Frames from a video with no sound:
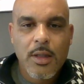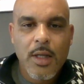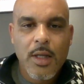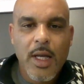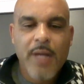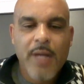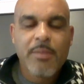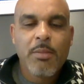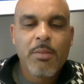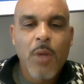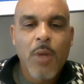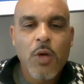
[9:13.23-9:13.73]

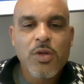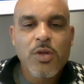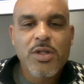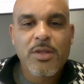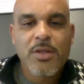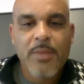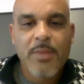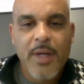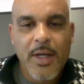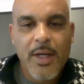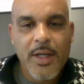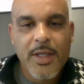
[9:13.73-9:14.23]
And most
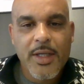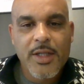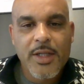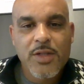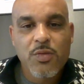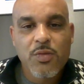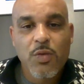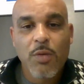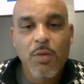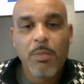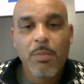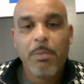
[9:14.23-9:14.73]
Americans
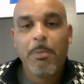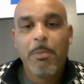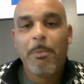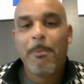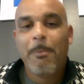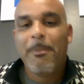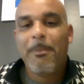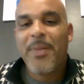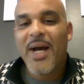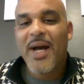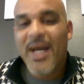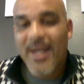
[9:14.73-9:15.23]
will
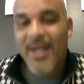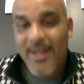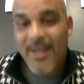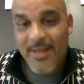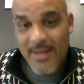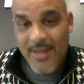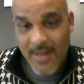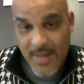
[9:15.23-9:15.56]
beg